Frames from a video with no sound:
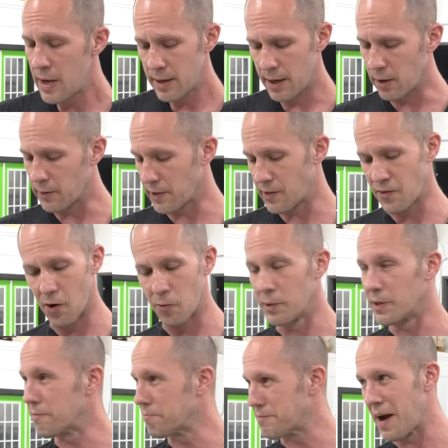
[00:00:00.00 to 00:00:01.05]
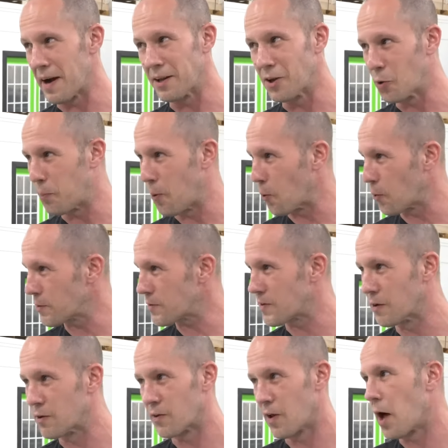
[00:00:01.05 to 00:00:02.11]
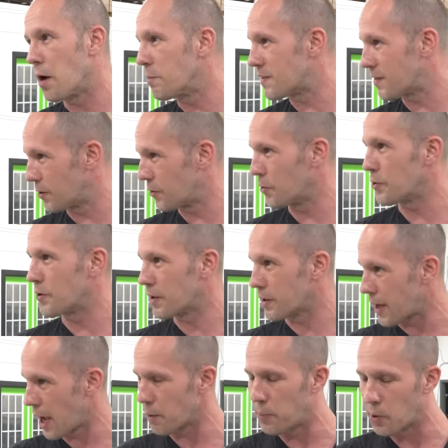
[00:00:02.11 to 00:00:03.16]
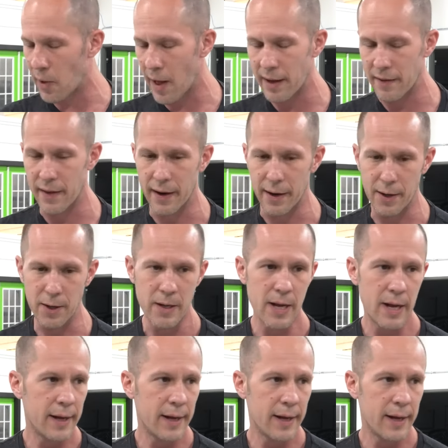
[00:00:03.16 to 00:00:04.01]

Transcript: You know, they start with a tiny little port, so there's a lot of material right. to kind of pull out of there.